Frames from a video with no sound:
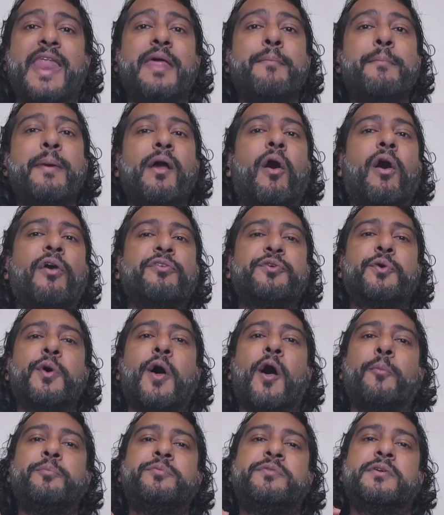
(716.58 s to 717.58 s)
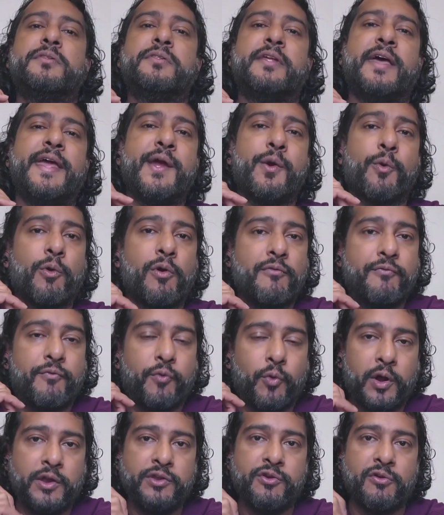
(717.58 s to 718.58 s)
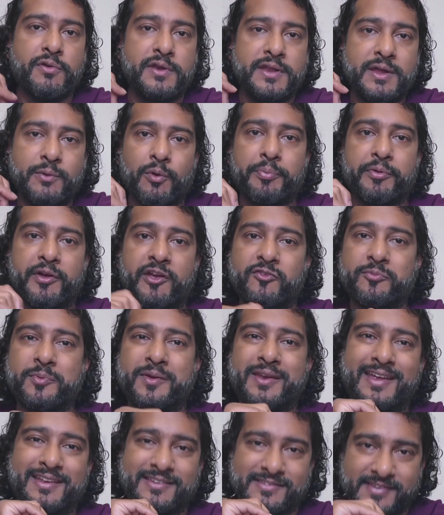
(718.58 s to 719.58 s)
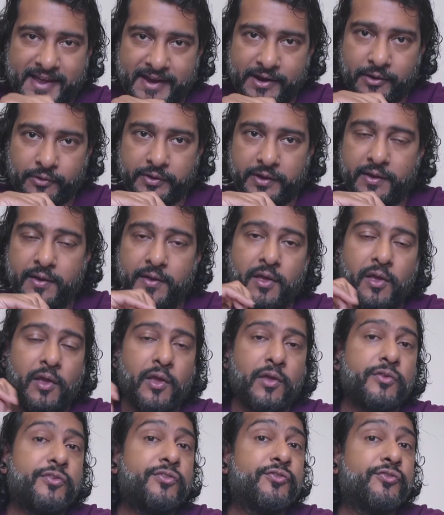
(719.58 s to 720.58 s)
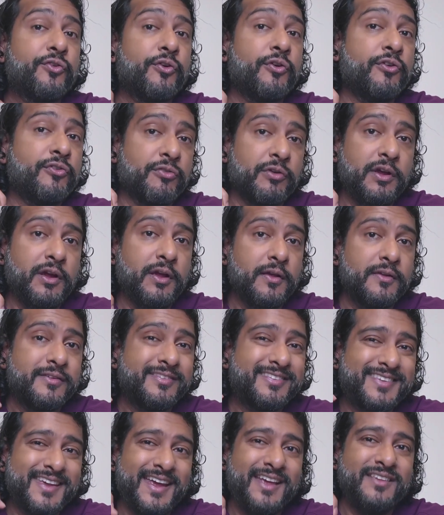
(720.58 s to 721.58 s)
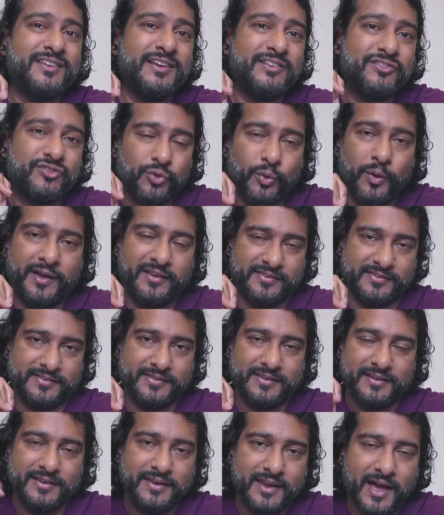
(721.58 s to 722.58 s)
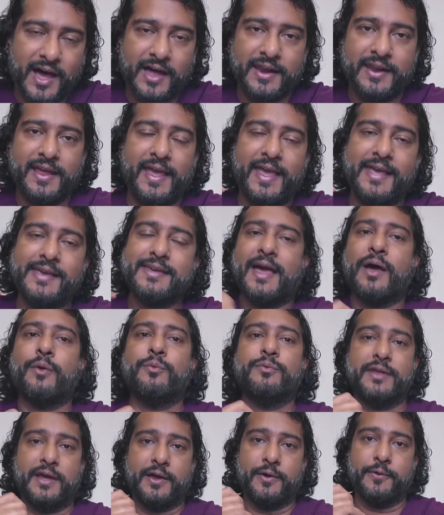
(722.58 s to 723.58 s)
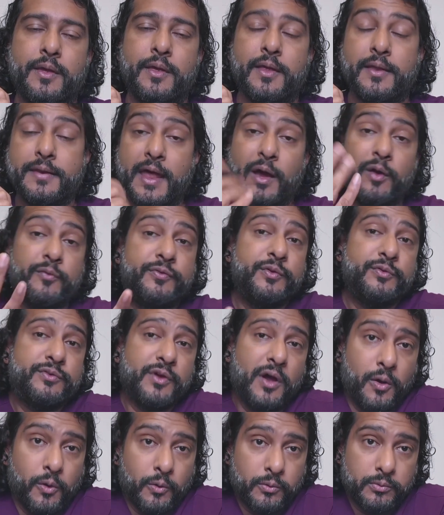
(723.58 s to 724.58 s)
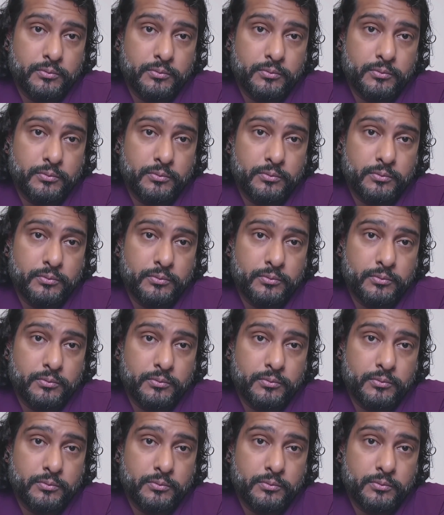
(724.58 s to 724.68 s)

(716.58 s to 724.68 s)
may also help delay or avoid your knee replacement entirely. Surgery stays a choice, not a countdown. Now, if you don't,